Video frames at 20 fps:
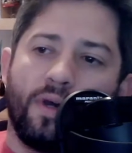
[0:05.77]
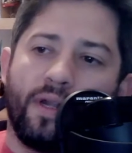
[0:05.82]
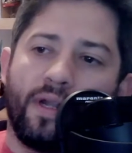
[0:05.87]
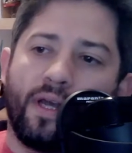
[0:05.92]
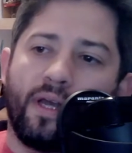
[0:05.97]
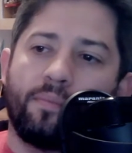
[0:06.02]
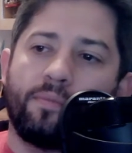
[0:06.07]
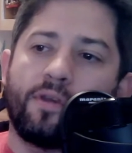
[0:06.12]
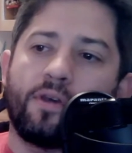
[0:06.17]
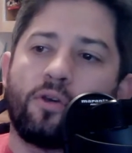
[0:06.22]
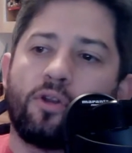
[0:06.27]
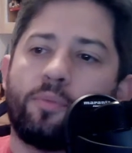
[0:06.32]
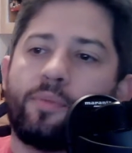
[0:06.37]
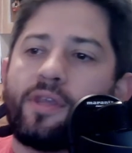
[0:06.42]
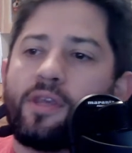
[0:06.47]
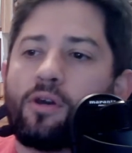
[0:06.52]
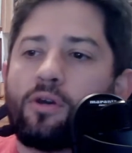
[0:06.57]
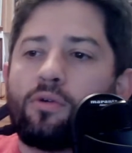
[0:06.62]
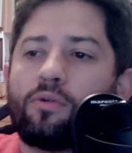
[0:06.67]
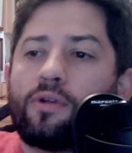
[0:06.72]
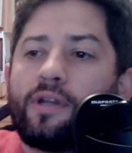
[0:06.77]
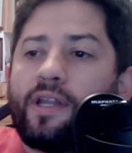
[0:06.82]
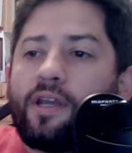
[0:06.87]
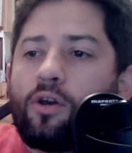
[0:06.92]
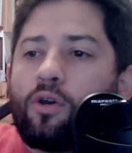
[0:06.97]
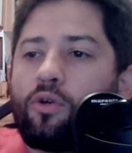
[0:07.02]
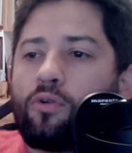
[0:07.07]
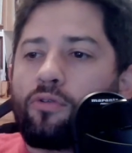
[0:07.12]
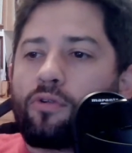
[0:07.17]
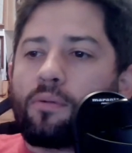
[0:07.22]
I'm going to be going
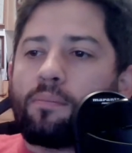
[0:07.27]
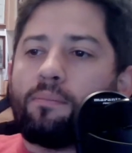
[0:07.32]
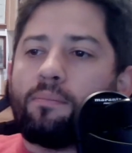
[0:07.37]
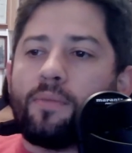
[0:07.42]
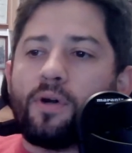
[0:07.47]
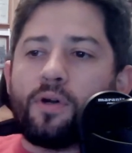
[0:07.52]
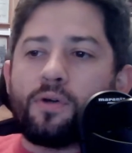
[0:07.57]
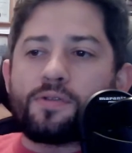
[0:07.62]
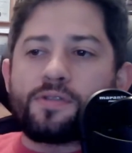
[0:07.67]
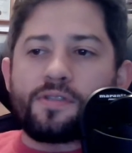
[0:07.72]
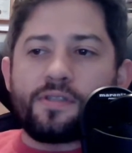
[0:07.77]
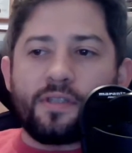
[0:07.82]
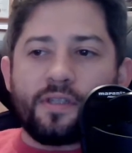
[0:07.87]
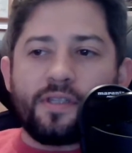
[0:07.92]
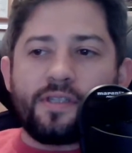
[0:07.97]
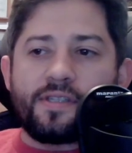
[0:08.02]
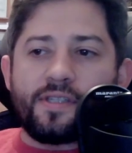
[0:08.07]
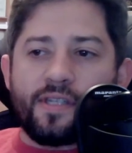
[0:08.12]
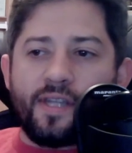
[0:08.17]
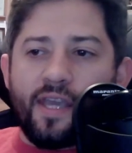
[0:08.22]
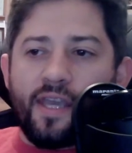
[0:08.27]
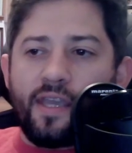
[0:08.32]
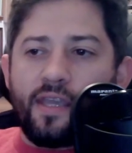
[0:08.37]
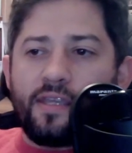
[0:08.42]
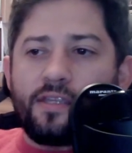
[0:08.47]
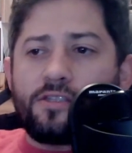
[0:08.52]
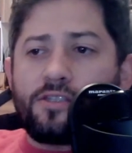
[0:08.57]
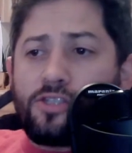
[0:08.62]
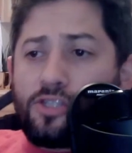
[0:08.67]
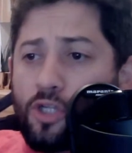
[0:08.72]
over mostly today
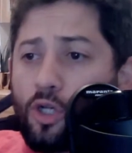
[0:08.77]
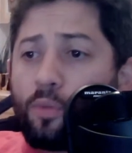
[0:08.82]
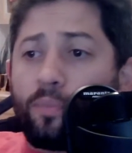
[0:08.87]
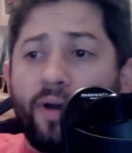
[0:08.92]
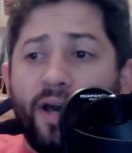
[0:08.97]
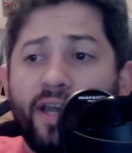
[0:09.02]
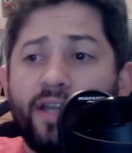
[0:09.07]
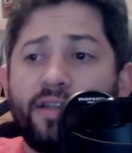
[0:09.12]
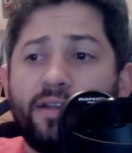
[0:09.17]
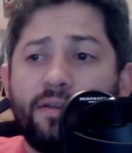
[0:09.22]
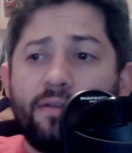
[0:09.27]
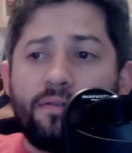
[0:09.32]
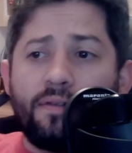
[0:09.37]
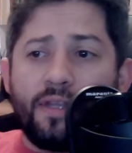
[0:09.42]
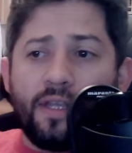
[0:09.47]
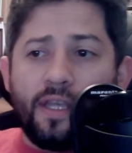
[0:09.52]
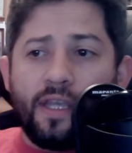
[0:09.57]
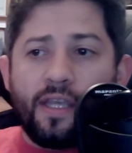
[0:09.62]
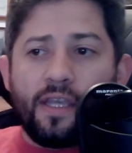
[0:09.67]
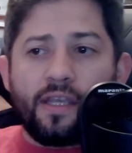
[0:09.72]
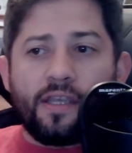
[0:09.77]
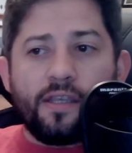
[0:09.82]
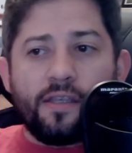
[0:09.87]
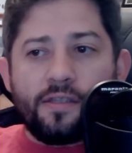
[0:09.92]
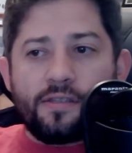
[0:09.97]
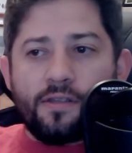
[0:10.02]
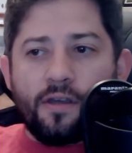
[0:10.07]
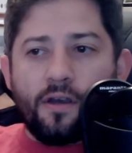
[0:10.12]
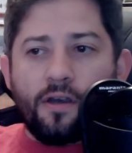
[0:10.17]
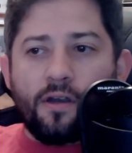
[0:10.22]
is Joe Biden.
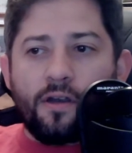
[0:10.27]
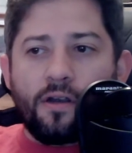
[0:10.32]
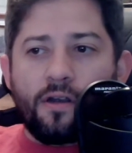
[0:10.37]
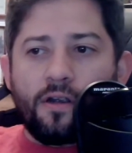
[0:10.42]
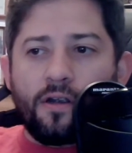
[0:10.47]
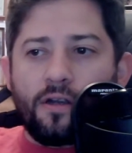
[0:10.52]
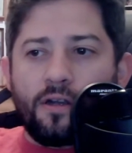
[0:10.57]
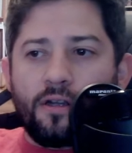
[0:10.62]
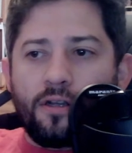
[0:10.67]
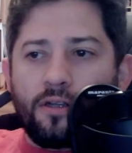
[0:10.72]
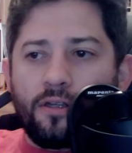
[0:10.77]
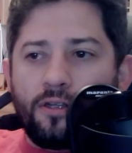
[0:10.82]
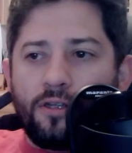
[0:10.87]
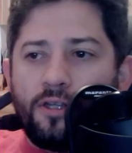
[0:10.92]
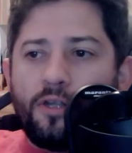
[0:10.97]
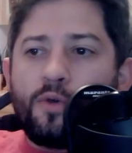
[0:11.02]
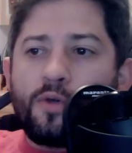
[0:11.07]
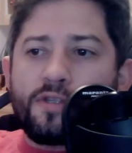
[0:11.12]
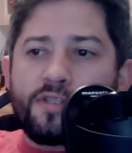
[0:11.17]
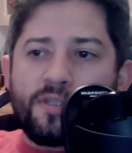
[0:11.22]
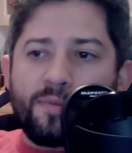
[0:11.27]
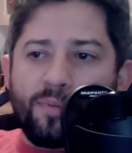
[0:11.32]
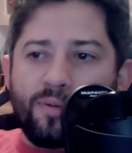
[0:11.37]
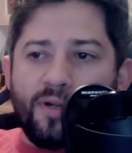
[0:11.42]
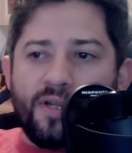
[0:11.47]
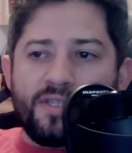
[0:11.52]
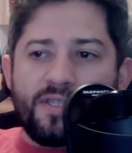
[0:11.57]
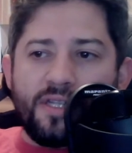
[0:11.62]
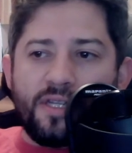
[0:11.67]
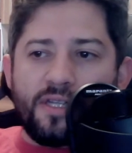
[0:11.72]
He's our newest
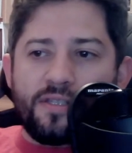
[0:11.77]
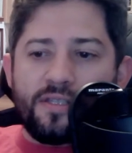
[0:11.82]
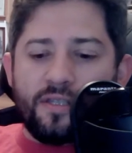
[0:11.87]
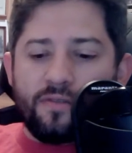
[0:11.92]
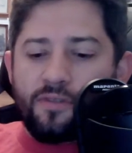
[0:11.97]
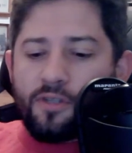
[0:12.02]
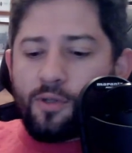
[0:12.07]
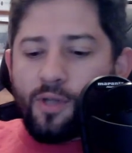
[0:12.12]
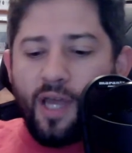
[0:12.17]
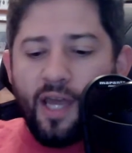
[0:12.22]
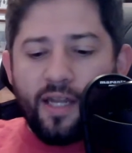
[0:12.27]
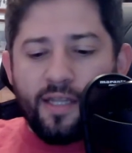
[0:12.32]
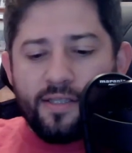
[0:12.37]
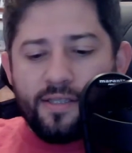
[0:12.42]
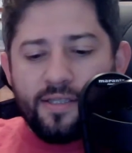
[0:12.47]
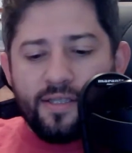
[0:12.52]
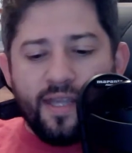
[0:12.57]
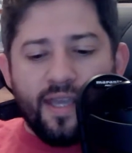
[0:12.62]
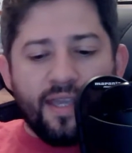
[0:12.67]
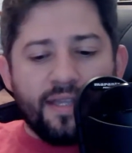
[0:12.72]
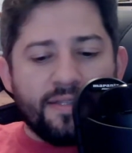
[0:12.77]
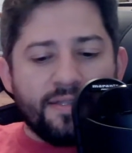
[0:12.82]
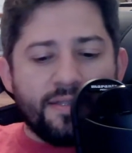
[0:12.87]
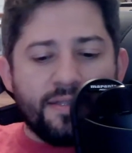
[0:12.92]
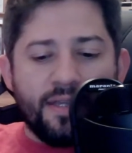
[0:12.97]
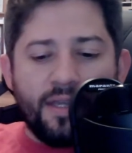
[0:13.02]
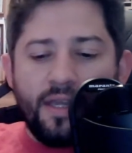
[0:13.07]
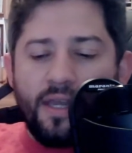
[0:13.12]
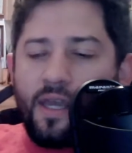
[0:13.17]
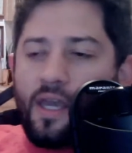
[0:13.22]
president of the United
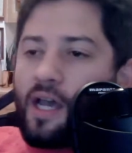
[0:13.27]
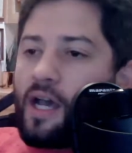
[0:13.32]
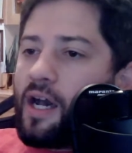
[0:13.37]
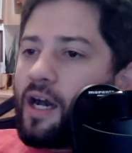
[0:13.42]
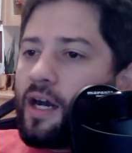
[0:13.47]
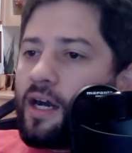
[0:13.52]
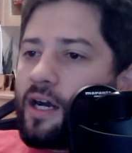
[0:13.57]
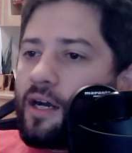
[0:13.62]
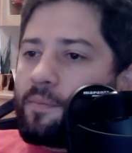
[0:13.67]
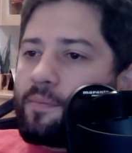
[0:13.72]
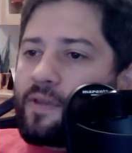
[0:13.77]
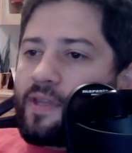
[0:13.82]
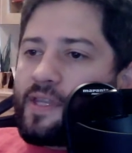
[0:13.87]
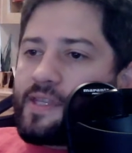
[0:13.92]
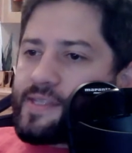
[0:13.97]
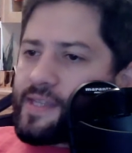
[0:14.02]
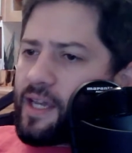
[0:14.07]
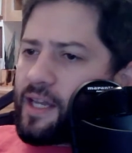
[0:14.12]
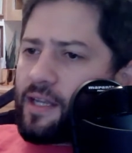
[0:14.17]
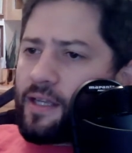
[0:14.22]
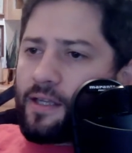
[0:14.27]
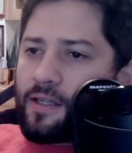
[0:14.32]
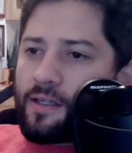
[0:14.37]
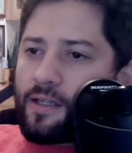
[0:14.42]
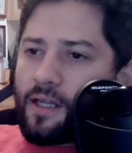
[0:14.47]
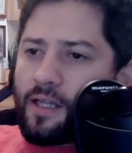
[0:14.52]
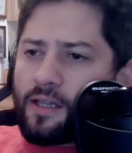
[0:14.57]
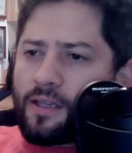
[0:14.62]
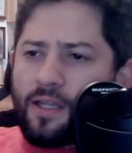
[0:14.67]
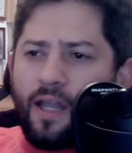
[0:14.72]
States. Um, he's got a,
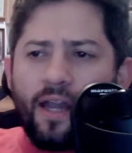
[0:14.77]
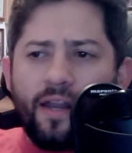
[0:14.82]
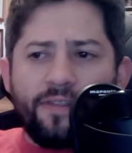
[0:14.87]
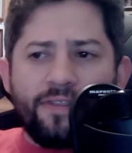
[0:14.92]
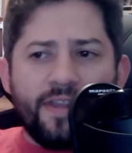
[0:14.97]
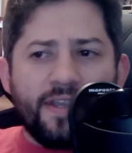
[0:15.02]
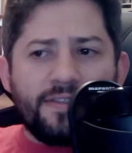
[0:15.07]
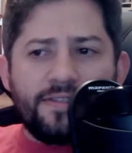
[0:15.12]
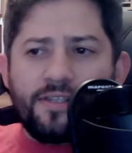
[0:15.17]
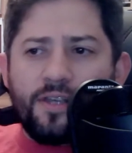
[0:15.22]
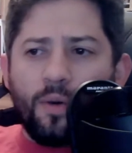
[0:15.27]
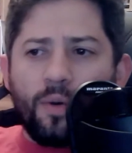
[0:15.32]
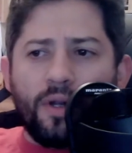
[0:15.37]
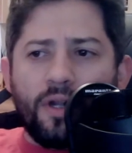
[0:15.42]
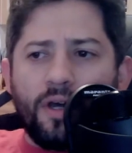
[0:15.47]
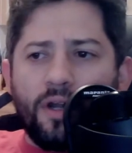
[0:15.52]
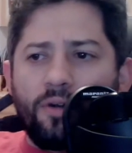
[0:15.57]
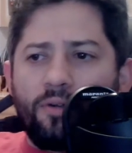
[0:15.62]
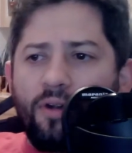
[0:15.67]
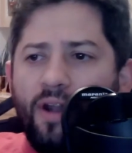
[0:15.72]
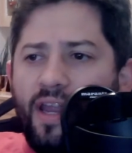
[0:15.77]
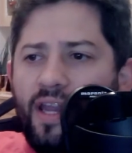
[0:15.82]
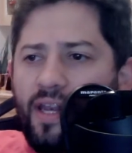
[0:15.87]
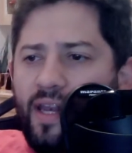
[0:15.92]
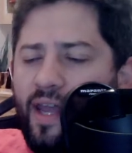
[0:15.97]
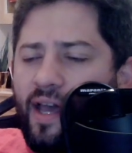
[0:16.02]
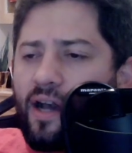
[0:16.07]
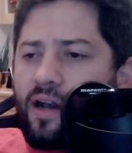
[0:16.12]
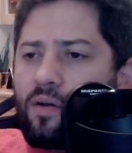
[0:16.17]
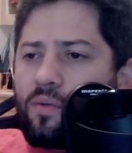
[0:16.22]
a lot of things going on right
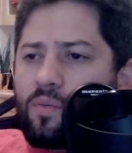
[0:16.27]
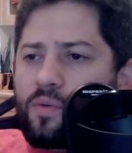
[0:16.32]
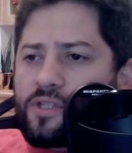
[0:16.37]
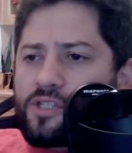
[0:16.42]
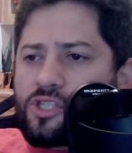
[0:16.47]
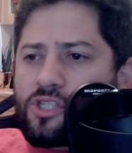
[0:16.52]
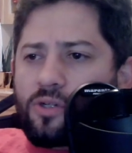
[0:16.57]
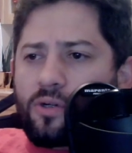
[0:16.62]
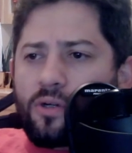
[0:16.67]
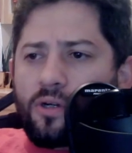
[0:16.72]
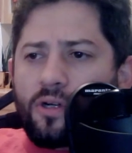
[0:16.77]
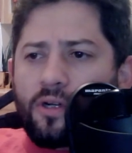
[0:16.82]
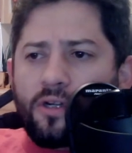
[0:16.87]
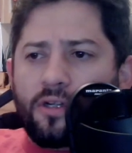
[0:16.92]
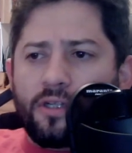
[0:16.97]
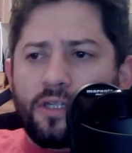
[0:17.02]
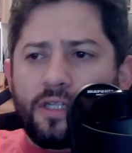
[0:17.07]
now, which are